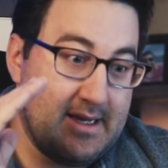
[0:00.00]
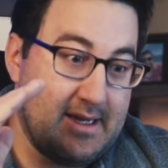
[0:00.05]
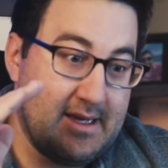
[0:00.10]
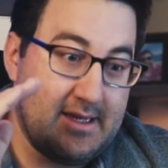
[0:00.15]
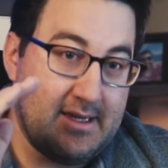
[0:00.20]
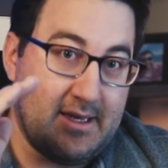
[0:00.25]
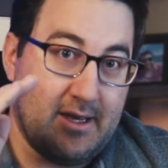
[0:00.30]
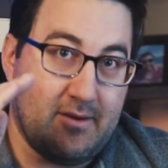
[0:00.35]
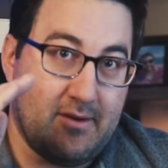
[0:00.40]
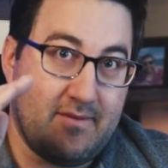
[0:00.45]

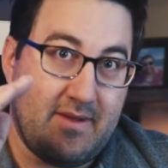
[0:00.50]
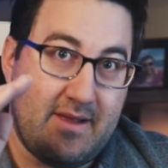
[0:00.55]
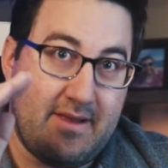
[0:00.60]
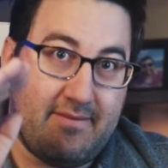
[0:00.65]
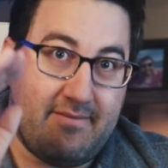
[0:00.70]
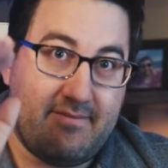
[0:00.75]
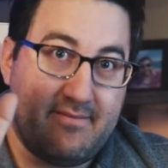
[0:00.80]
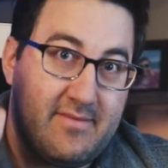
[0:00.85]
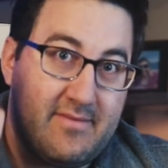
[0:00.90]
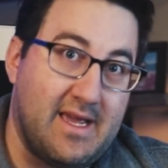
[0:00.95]

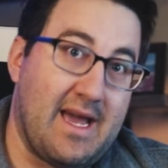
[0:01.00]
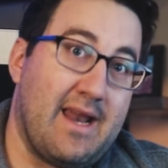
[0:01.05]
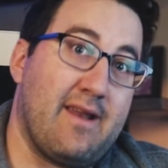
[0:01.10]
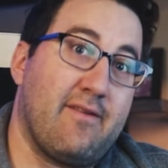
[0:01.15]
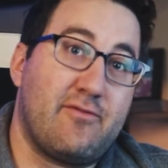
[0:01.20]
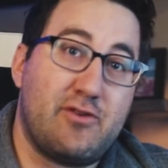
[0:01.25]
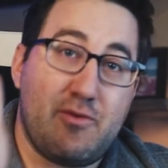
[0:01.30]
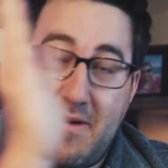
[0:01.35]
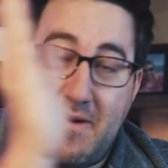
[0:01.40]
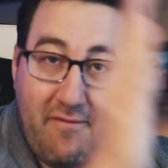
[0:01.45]
and kind of
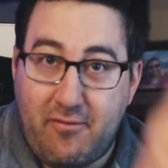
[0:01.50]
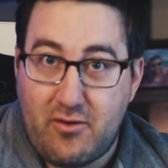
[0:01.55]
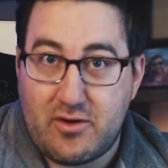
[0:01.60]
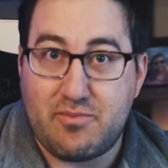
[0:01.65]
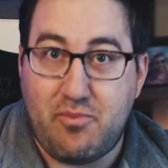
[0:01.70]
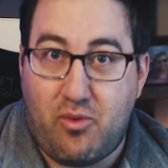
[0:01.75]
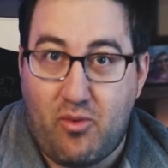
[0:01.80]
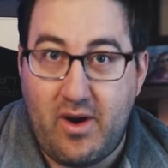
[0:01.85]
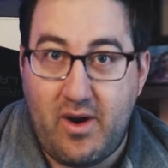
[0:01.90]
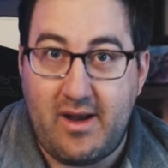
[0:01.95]
to my first
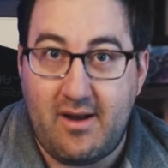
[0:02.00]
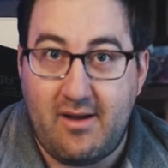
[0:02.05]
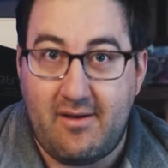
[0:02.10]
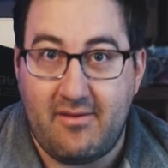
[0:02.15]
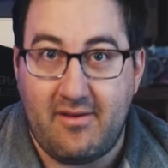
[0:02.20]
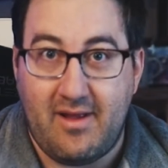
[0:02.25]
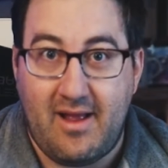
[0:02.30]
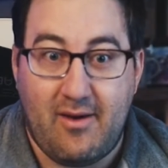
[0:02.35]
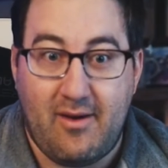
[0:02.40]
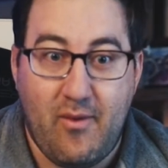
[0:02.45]
point of
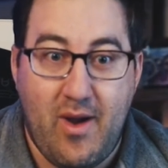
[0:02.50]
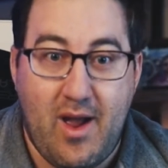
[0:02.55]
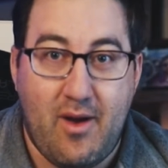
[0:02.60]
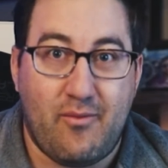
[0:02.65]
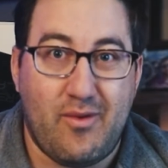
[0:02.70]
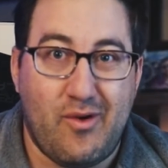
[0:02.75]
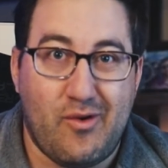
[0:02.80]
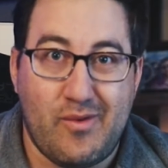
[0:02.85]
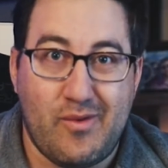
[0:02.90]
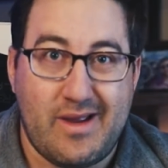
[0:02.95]
around
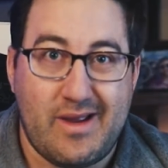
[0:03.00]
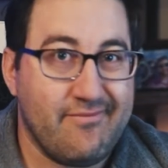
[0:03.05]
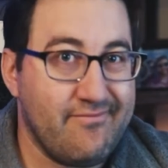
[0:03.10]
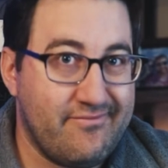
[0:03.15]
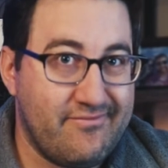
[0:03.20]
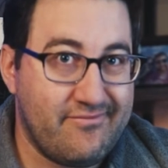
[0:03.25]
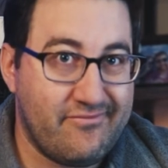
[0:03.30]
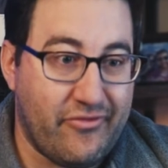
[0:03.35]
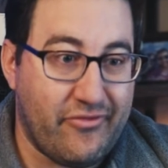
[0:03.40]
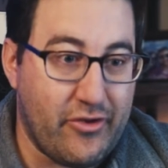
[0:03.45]
where we,
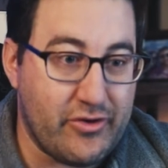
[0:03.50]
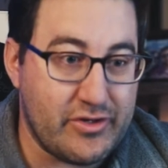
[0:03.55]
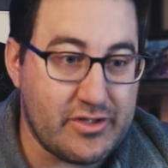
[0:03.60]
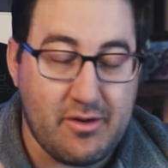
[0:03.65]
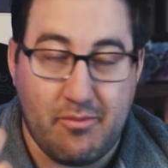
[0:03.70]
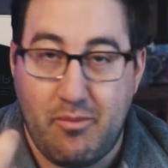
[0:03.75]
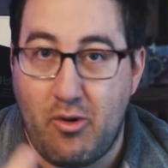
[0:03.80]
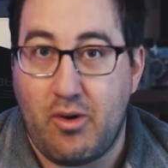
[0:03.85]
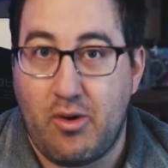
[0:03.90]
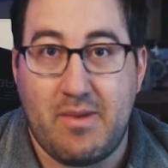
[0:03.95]
just are
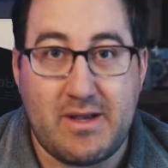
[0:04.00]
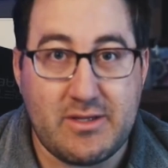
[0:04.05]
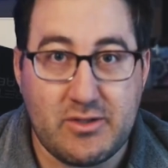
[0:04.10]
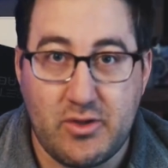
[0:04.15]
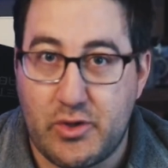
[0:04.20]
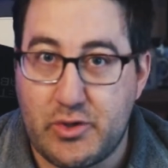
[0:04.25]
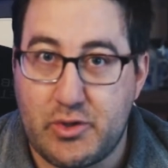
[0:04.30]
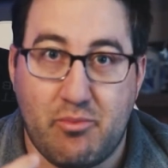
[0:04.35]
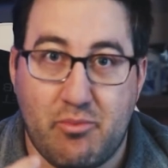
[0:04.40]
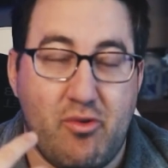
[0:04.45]
broken by
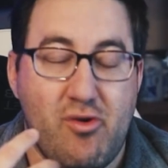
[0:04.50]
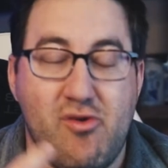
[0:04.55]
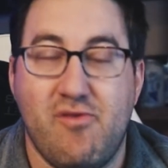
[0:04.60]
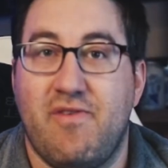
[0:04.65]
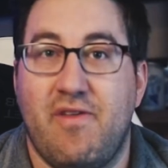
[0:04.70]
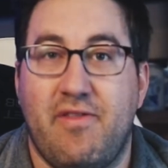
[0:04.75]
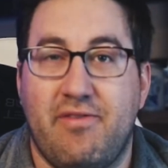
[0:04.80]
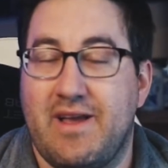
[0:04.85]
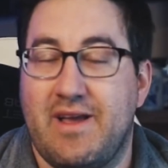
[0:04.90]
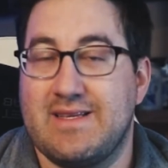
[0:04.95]
social proof
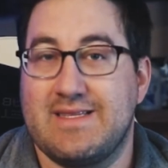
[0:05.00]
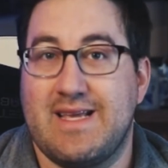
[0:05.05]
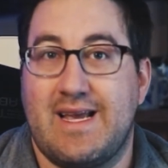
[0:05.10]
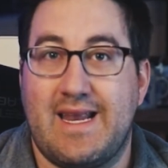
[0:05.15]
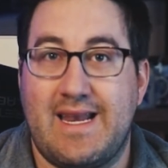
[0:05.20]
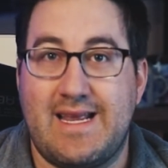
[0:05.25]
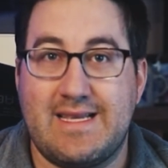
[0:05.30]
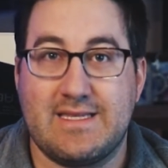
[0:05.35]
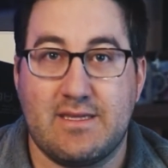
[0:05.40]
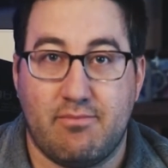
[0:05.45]
and things that can
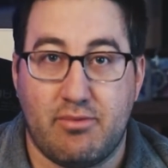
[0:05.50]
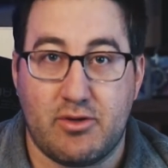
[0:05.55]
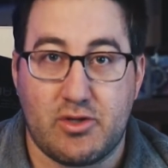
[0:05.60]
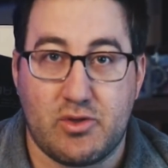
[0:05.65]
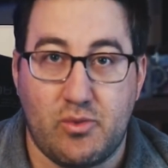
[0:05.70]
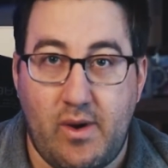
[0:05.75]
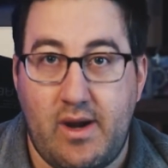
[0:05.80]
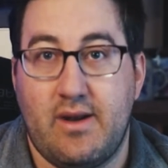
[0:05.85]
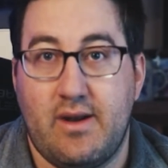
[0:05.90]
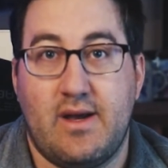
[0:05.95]
easily
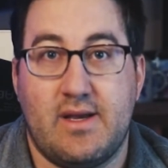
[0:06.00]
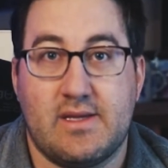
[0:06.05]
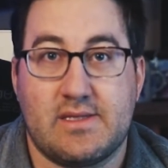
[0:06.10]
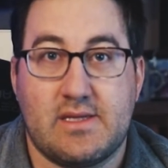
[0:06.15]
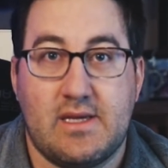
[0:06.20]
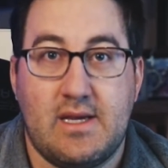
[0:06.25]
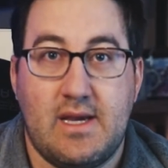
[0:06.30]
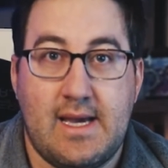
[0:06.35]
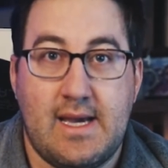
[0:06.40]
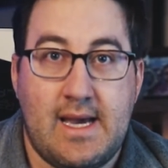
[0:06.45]
persuade us.
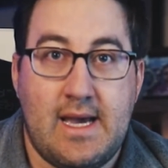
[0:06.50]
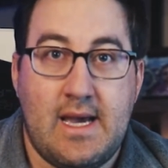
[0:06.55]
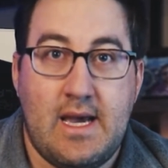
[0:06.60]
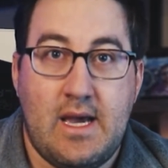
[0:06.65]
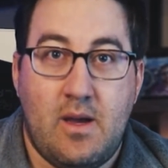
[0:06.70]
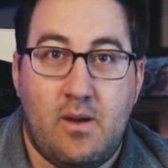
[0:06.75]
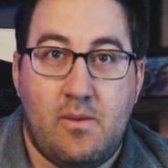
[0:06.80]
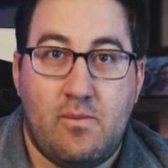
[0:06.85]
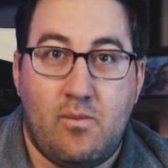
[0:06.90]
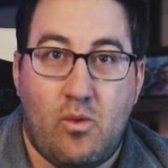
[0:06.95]

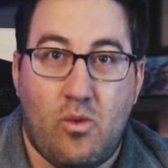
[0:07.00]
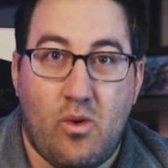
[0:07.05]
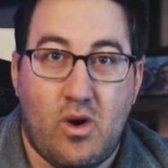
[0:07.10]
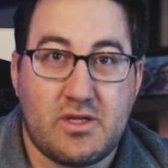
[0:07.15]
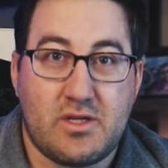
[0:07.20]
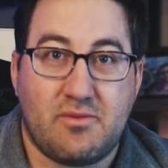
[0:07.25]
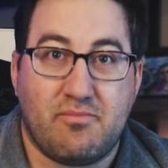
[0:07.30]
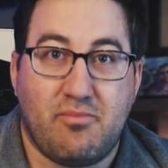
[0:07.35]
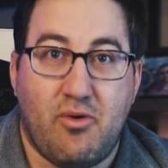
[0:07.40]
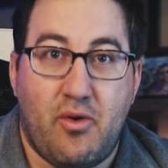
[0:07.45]
But we're
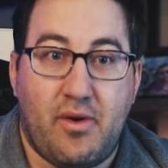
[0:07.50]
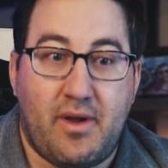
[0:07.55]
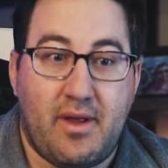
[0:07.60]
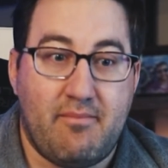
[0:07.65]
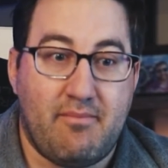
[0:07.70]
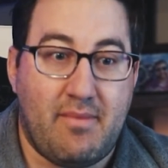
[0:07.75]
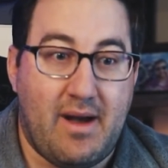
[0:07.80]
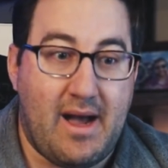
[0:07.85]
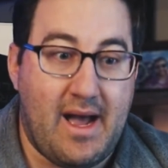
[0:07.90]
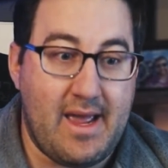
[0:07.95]
also broken
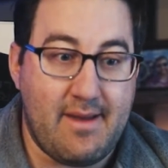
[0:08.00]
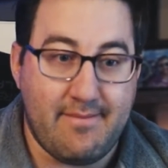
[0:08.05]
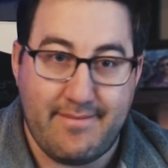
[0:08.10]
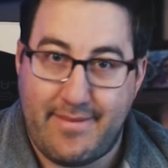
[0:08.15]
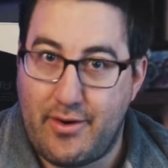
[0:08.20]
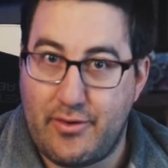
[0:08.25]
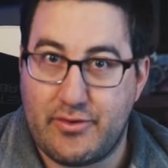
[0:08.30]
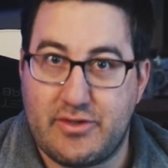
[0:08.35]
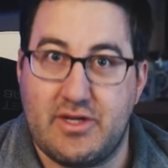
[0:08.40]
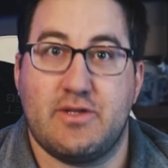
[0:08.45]
by
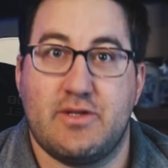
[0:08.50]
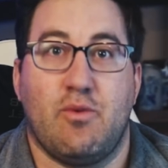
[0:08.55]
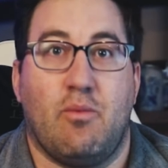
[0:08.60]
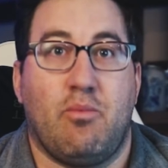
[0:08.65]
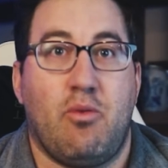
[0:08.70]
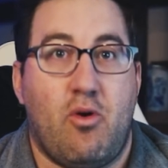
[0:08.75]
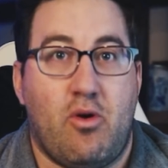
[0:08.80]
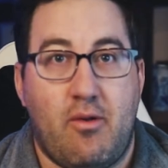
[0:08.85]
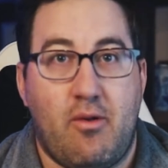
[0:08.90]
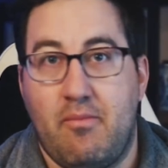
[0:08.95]
emotions. We're
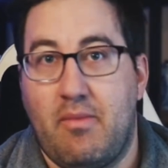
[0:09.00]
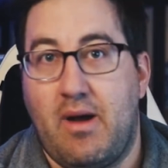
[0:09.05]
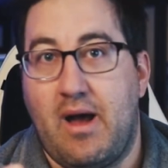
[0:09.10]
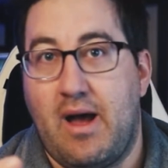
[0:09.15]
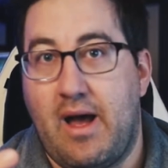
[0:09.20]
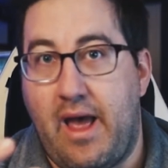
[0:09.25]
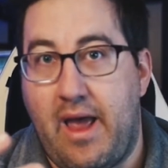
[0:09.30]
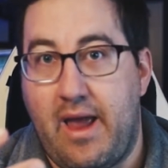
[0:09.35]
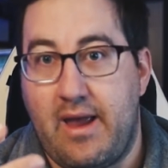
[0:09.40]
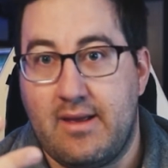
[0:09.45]
broken
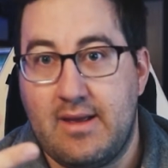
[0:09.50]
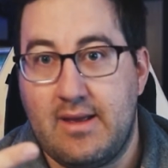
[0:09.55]
by